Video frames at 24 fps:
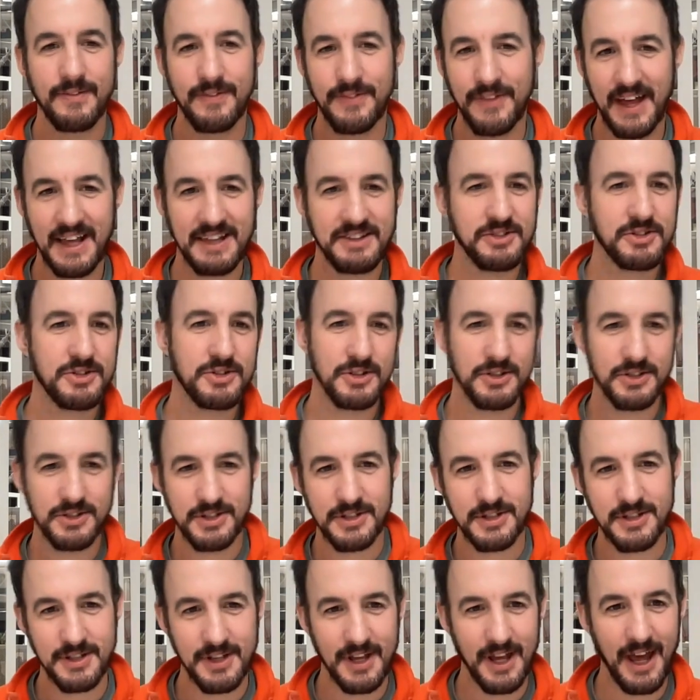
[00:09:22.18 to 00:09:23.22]
That's
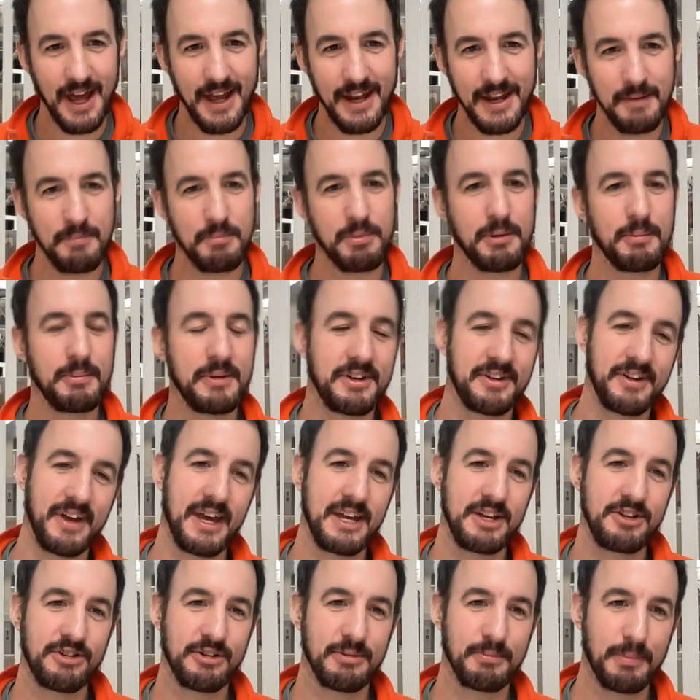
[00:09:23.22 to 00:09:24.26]
just an
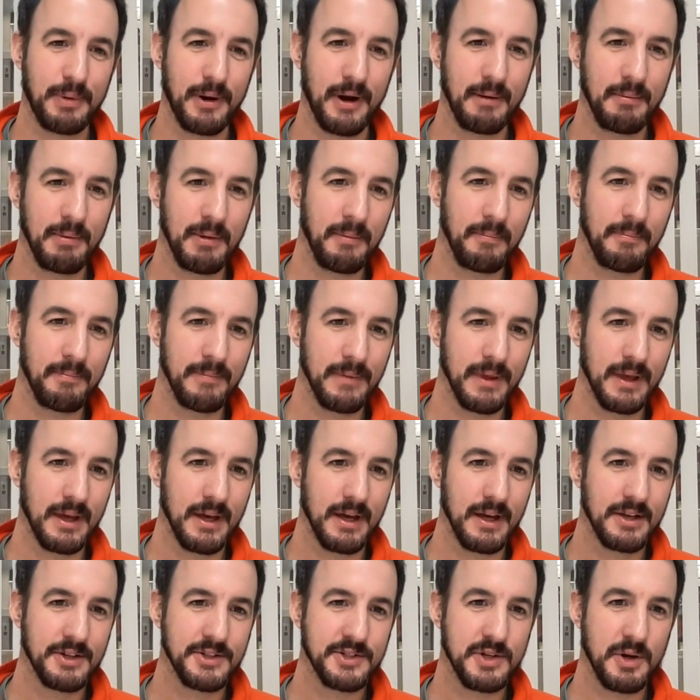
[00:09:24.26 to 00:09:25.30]
implementation problem.
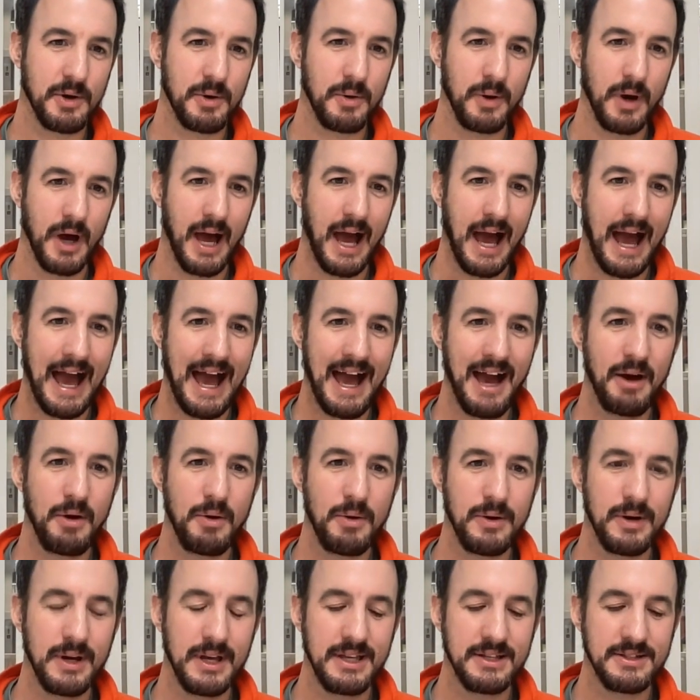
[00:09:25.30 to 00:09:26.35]
So
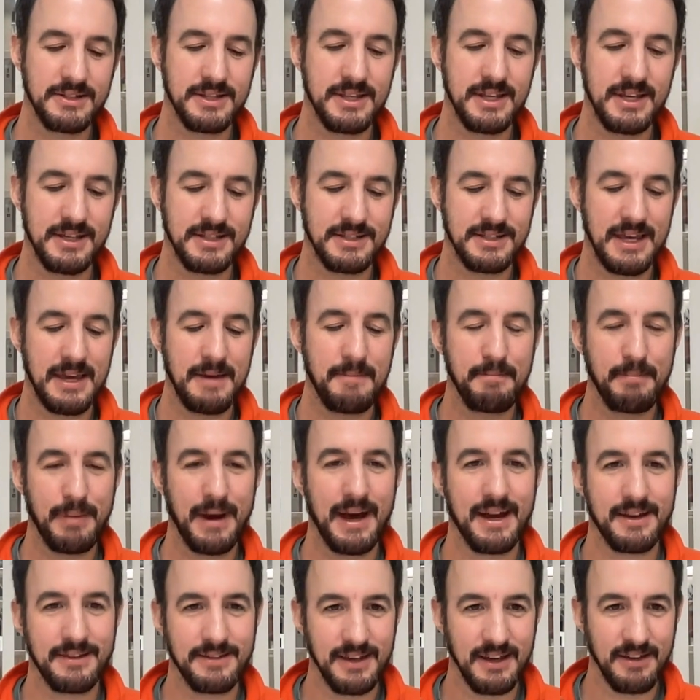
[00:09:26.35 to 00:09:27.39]
how is this
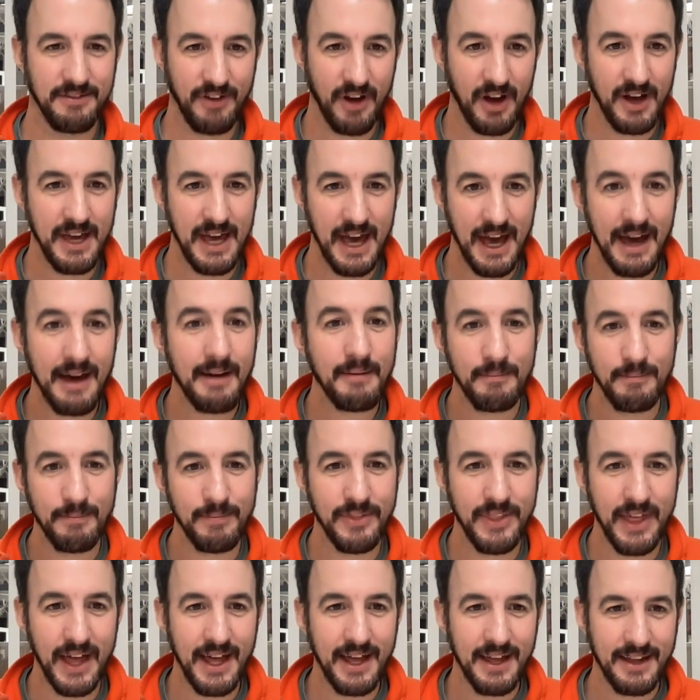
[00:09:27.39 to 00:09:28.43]
impacting, if I
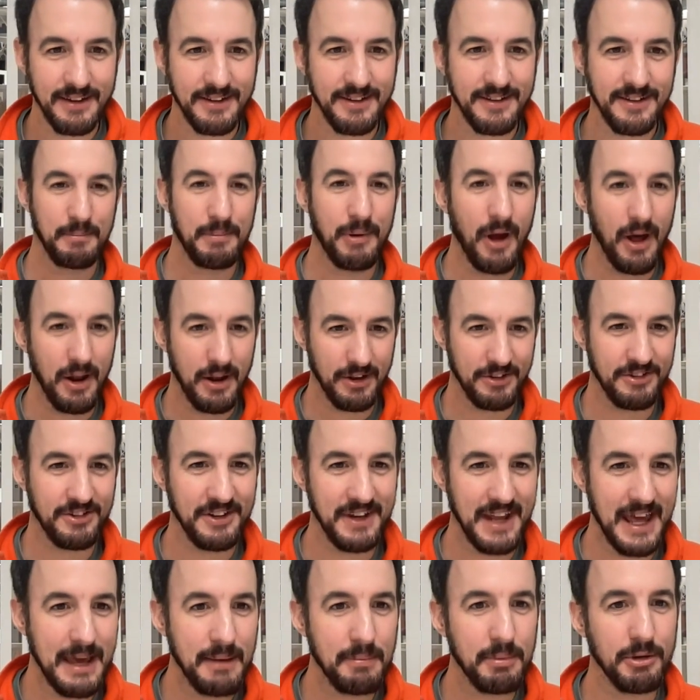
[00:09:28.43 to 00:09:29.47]
am that
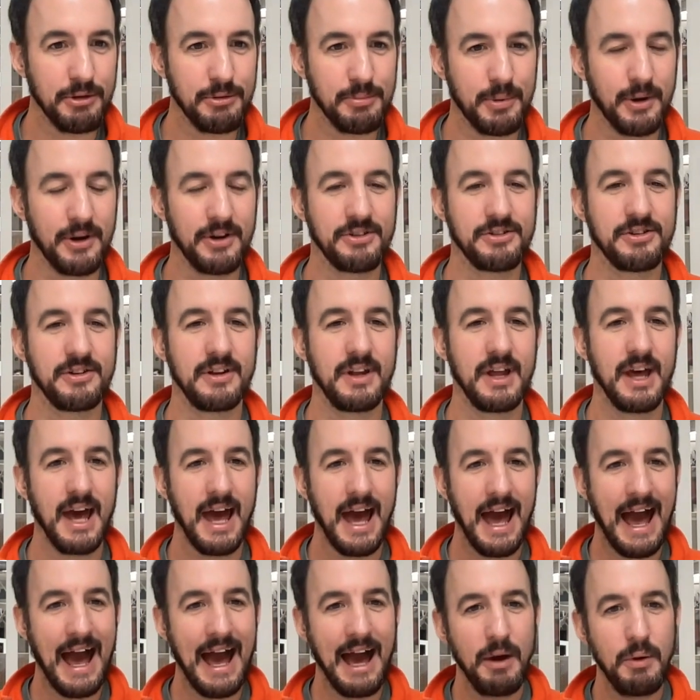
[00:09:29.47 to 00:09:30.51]
product-enabled person,
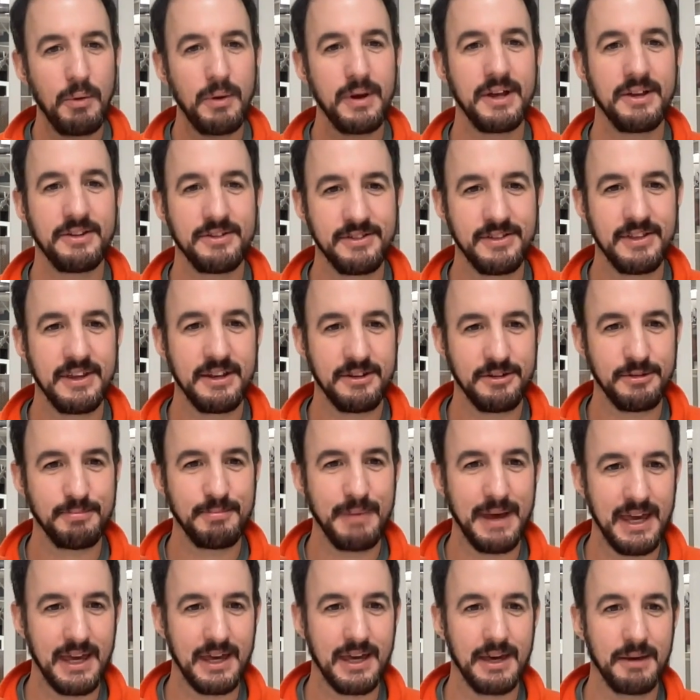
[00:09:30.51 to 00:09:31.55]
how is this
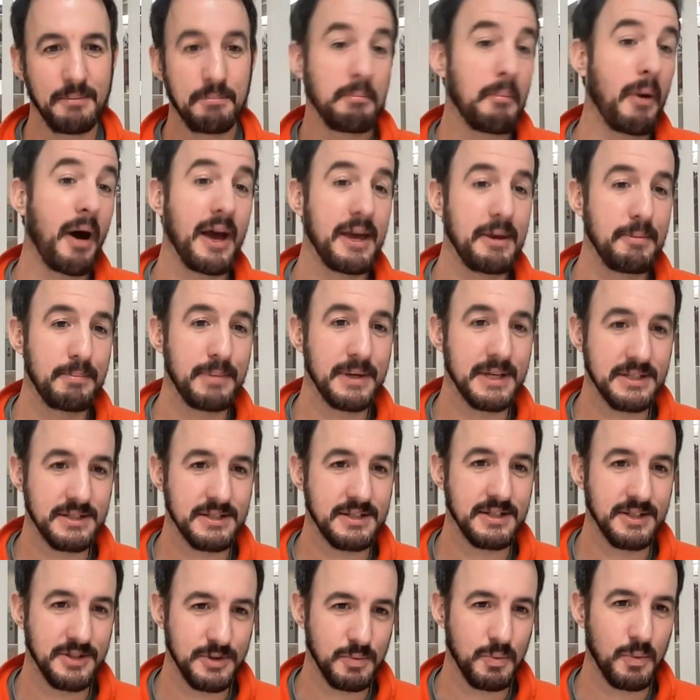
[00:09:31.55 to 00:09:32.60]
making my
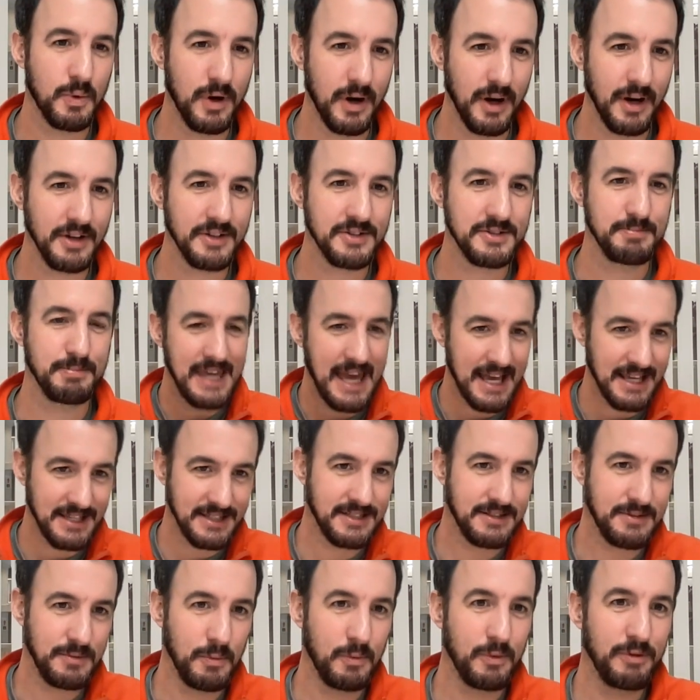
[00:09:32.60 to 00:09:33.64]
business worse?
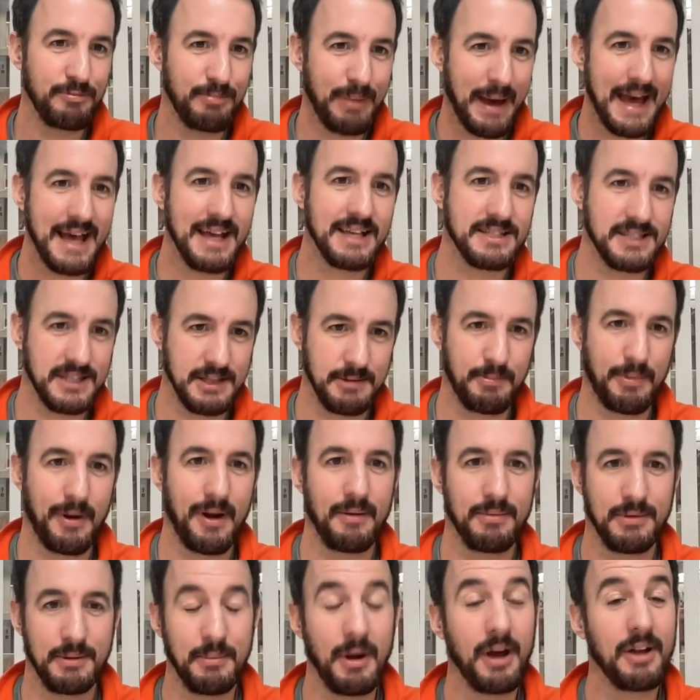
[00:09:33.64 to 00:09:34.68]
Yes, we've passed the
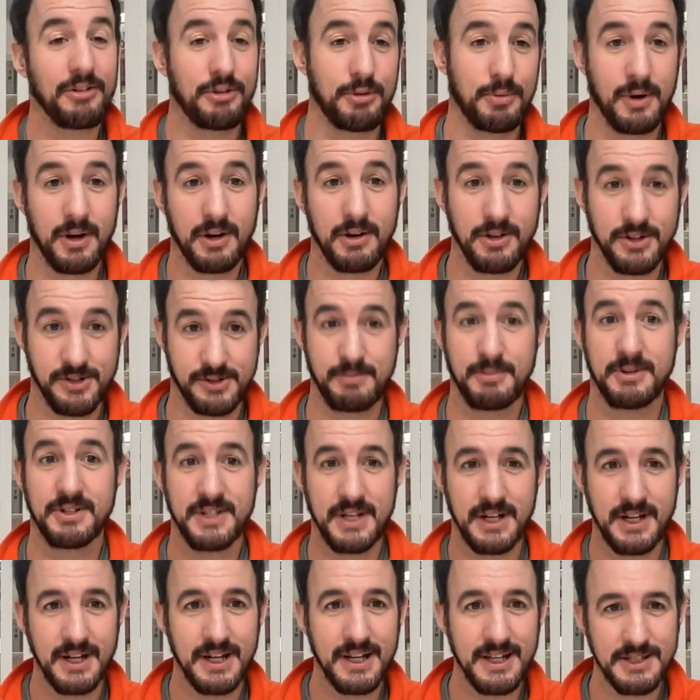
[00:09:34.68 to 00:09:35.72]
problem on to our customers
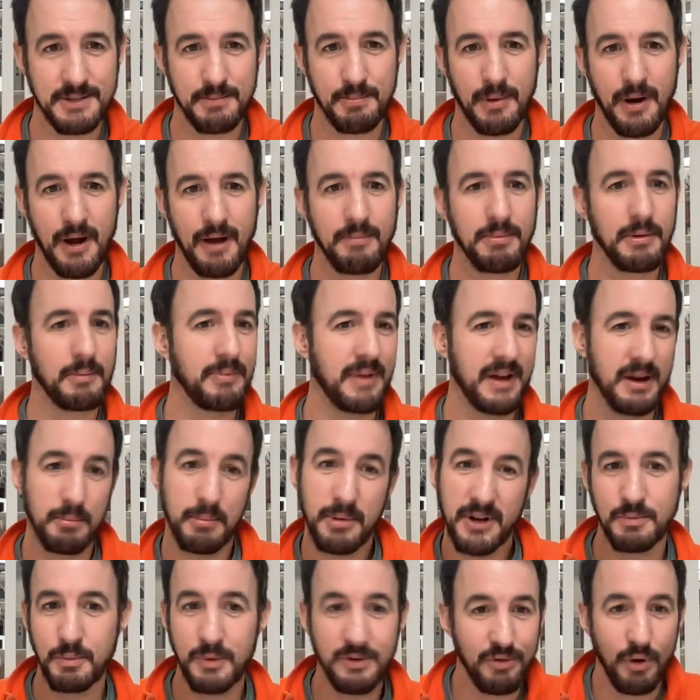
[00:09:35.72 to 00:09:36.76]
and it is a problem there,
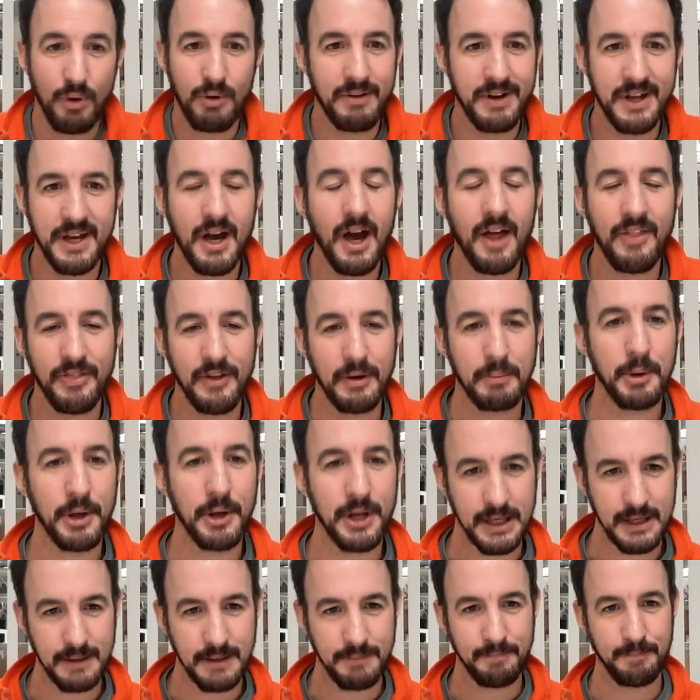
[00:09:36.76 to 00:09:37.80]
but we've already got their money.